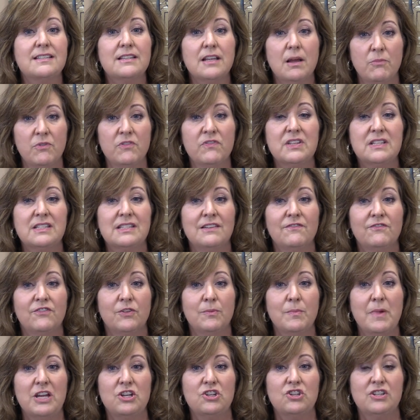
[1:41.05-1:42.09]
Some of this
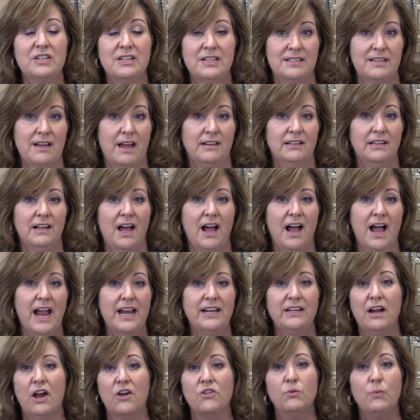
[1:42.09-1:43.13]
information is
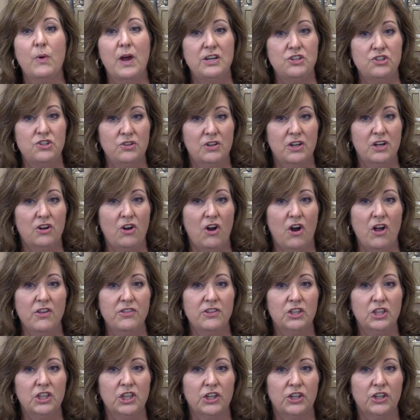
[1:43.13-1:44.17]
online, otherwise you can call
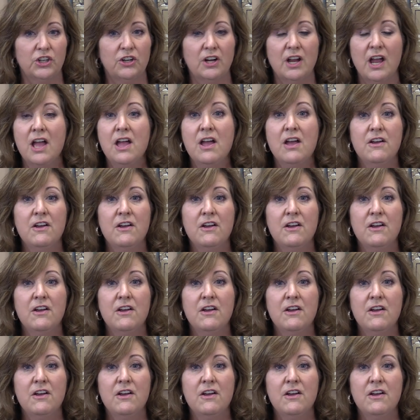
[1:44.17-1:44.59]
the clerk,